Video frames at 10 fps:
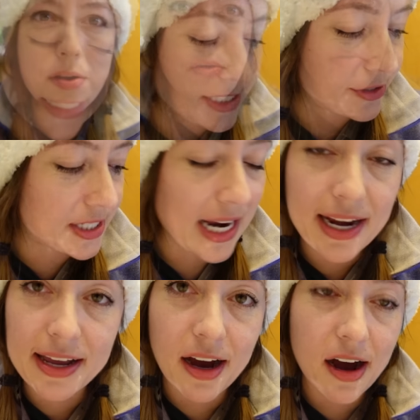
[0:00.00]
So
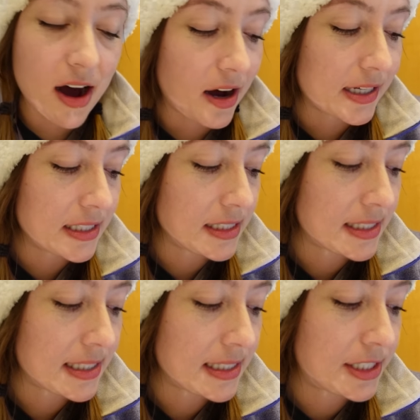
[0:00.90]
tonight I got
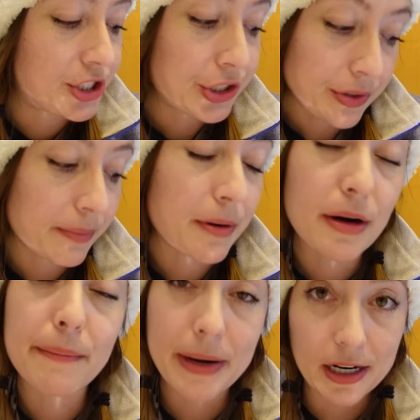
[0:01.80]
Hans's
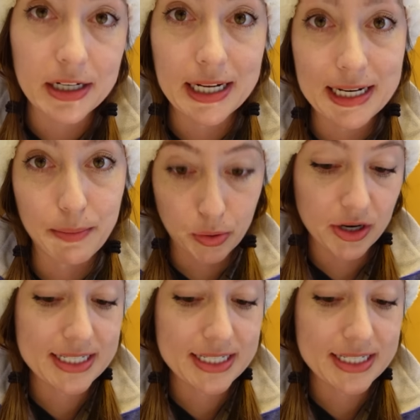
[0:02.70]
Juniper Marinated Pork